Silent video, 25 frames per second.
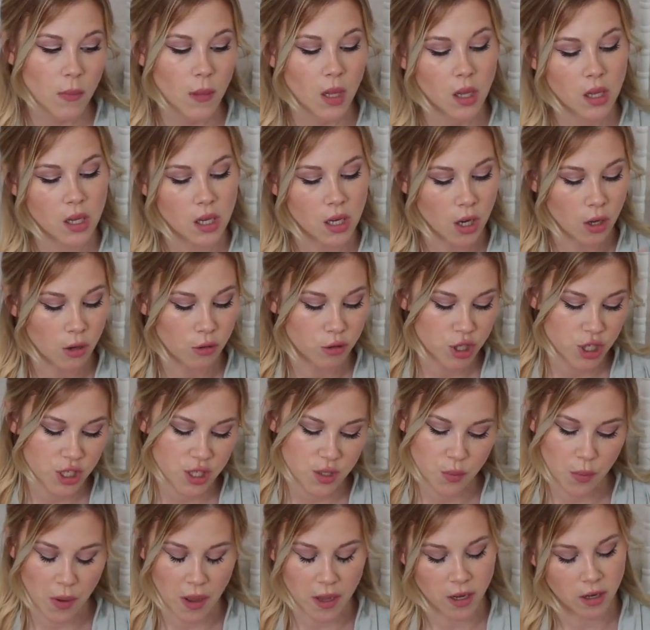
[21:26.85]
you know,
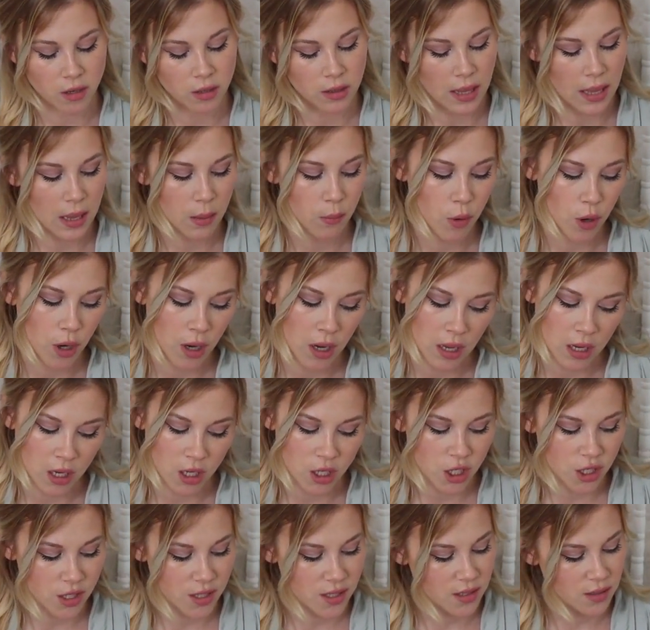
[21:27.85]
just while you're laboring,
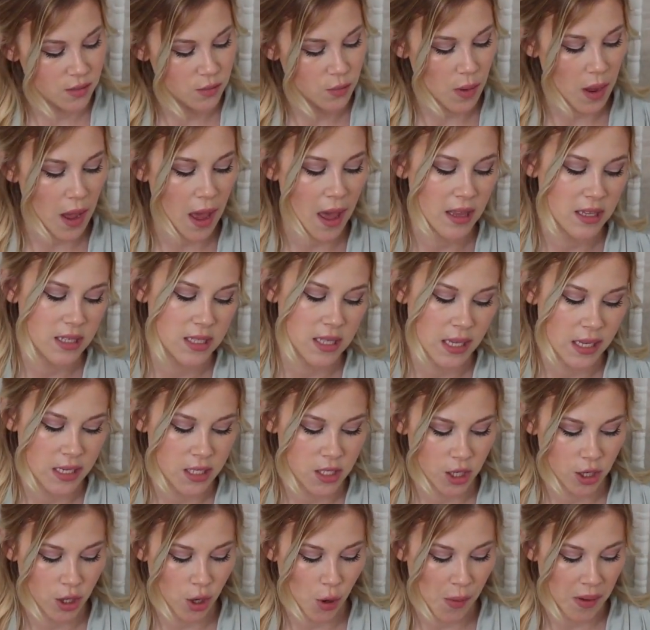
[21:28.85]
just as
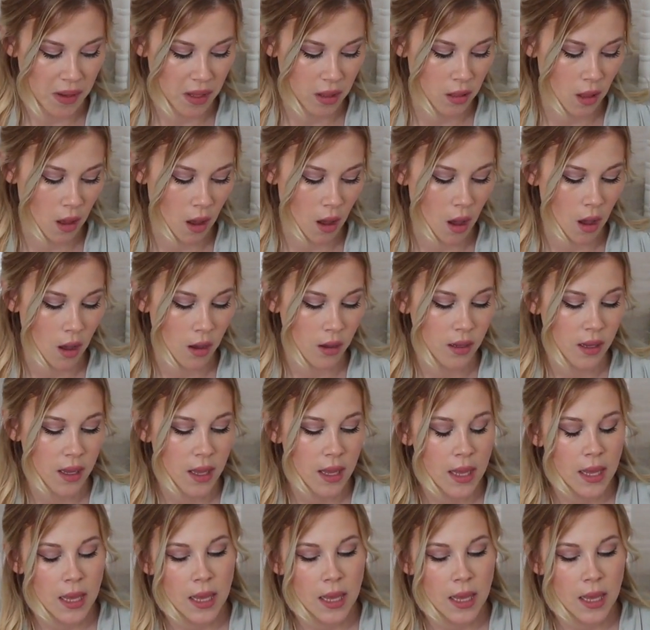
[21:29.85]
things are going along.